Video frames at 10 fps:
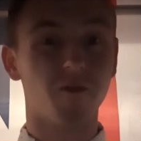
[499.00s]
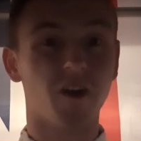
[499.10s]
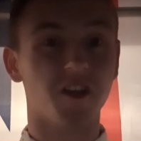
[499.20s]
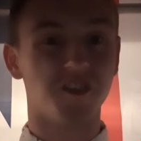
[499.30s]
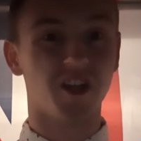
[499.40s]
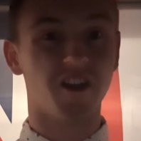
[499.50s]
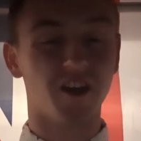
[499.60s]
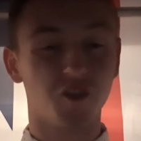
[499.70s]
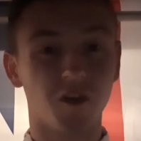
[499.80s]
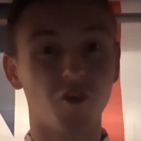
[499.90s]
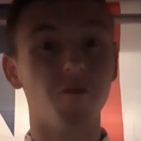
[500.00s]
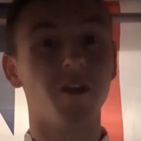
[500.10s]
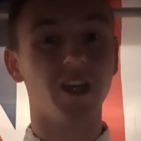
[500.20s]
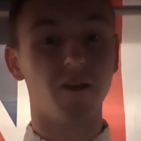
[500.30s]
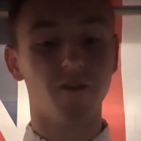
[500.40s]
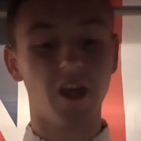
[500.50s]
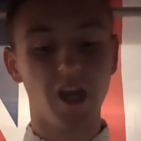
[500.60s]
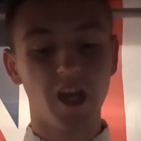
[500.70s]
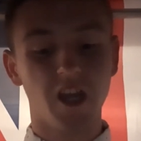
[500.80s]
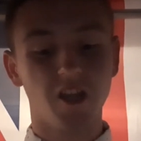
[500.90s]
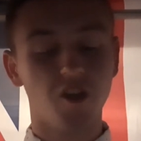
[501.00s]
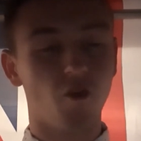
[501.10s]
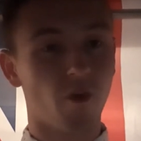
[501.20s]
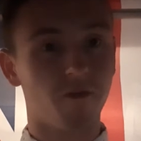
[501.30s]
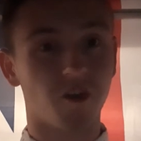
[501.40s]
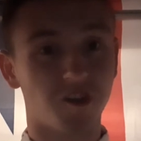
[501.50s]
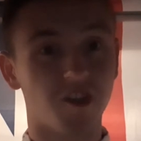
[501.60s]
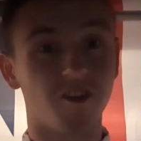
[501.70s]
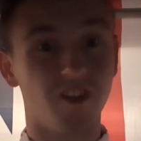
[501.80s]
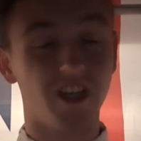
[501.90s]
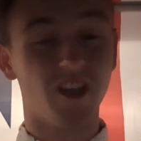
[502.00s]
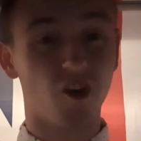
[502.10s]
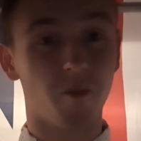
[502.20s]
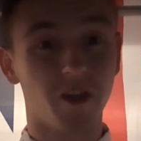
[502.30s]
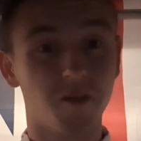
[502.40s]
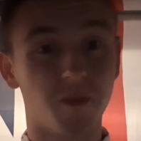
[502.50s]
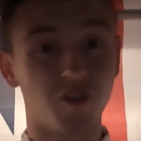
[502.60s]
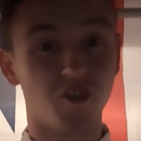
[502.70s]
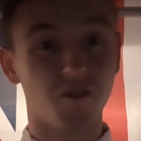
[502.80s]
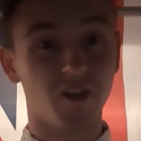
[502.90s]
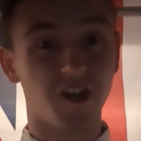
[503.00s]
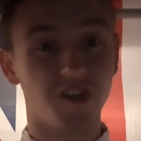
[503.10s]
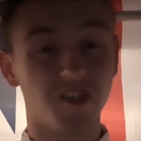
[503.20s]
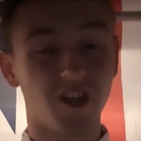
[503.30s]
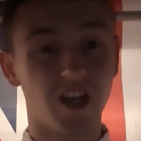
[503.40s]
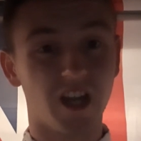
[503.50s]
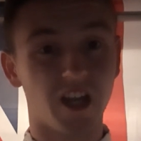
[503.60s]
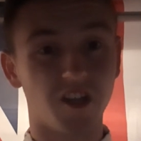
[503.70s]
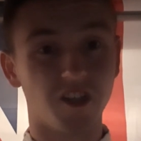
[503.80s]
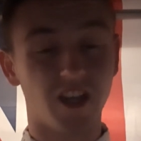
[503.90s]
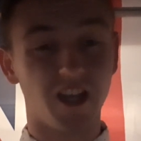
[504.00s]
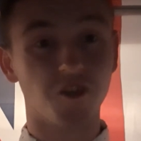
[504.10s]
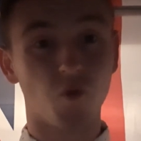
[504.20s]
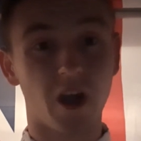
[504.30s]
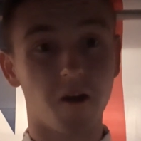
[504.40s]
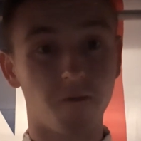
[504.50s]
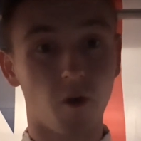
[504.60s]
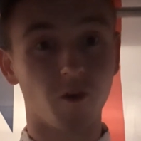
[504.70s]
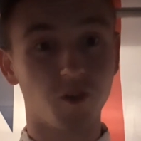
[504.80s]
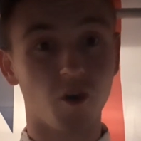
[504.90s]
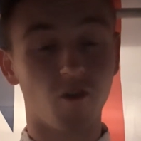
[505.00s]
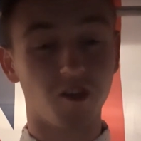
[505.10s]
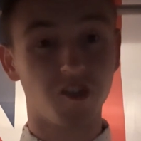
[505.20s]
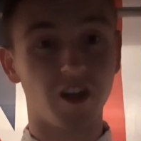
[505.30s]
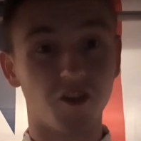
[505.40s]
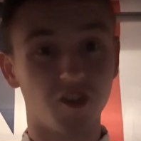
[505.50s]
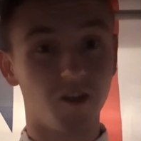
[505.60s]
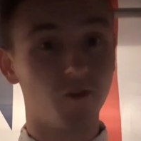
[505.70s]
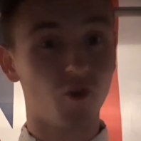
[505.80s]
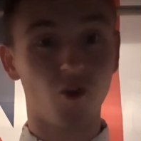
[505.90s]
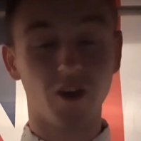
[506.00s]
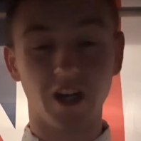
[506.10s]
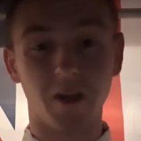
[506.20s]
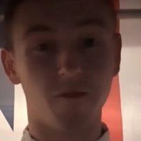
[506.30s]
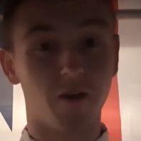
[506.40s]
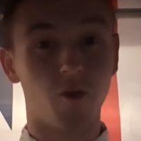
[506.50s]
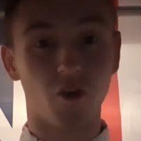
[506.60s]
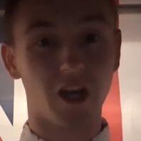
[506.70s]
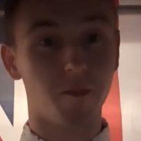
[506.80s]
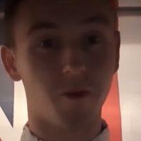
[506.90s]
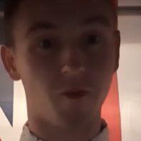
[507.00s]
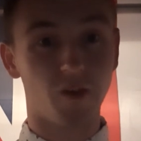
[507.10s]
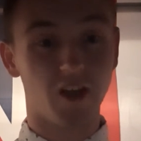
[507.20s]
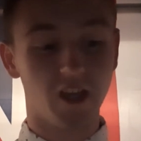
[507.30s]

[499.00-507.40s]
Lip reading: fines like that. So I do believe you have considered the economic measures of this, and it is quite an authoritarian stance that you've took, and I am very unhappy with it.